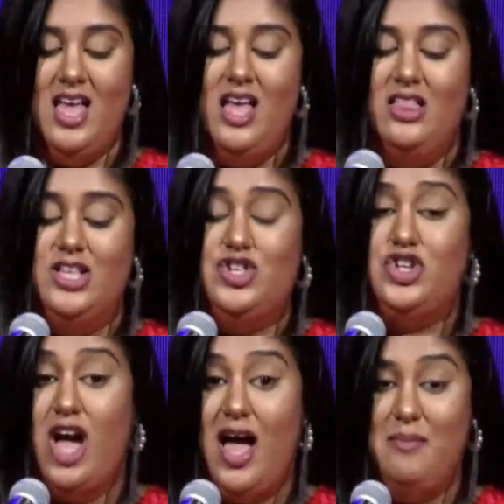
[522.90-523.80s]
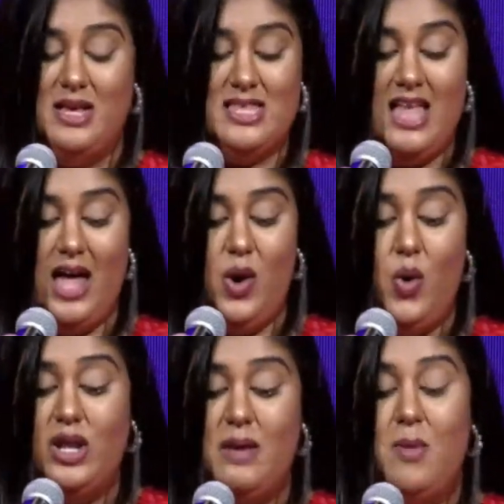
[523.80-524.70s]
This job is not
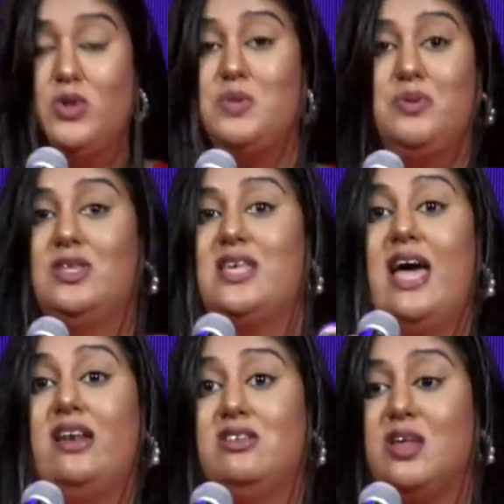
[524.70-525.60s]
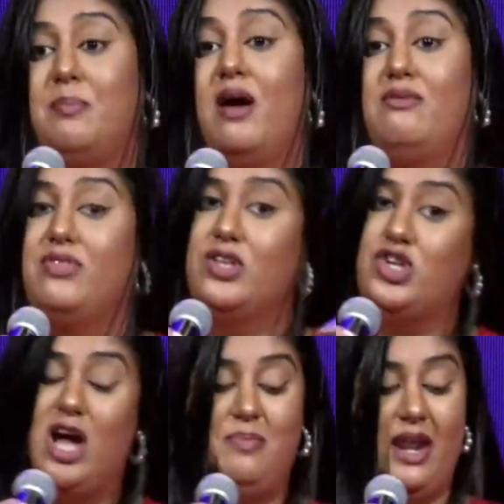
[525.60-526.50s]
only multiple titles above the
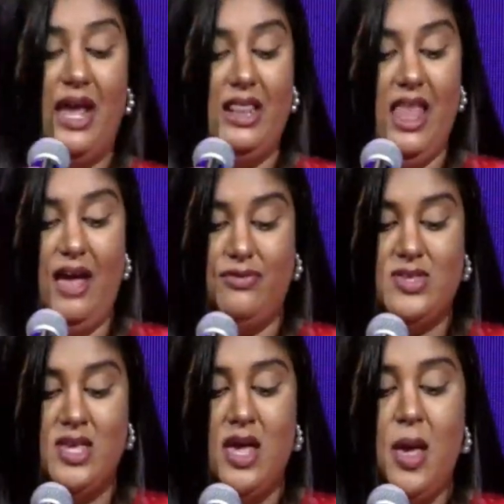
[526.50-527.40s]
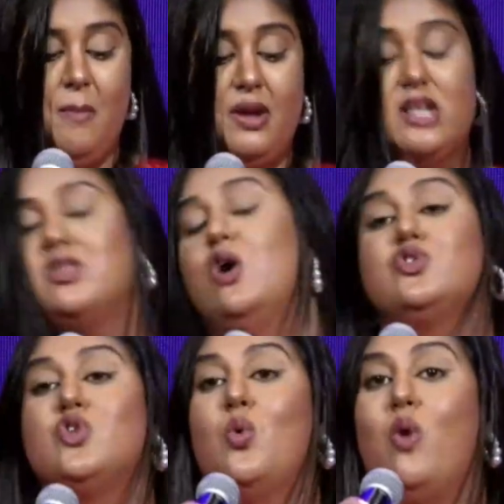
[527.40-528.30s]
job that I left, but it is
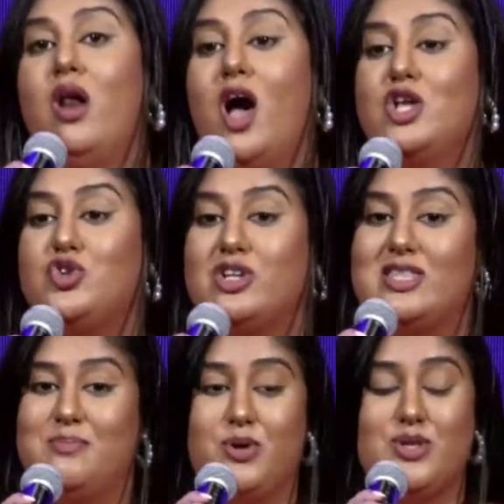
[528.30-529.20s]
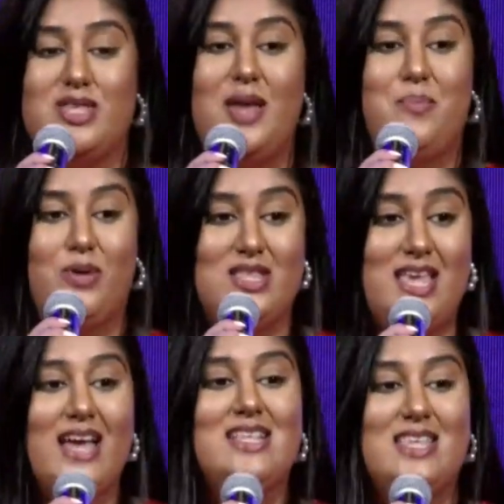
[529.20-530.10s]
also 100%
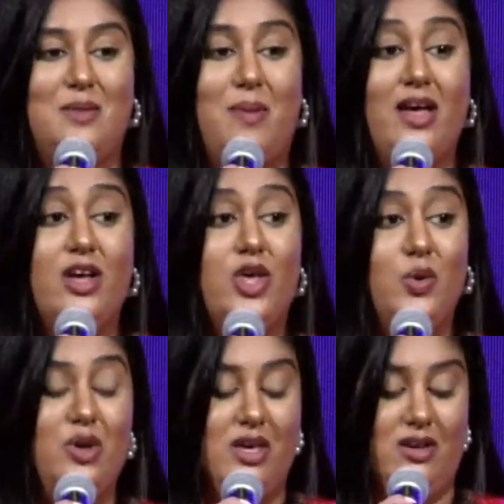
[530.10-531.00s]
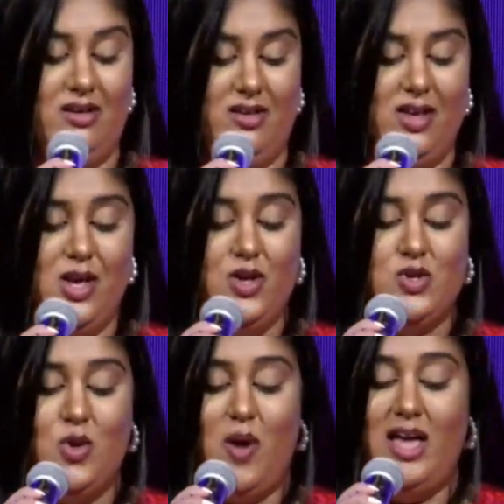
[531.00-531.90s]
protected by a union.
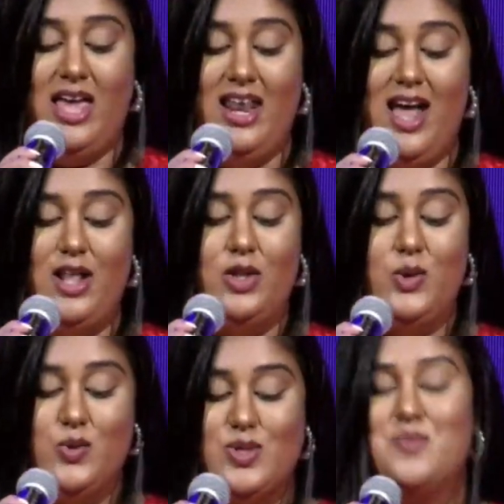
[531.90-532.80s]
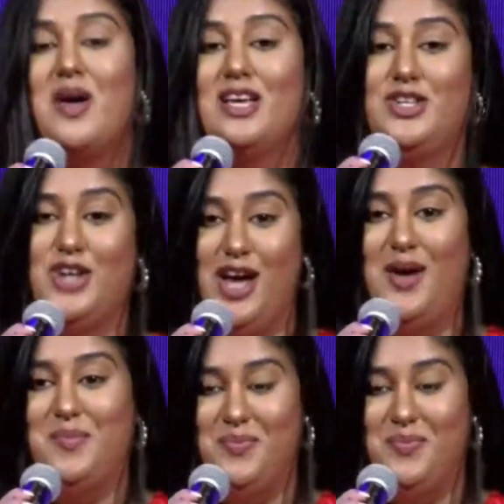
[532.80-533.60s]
So I cannot lose my job.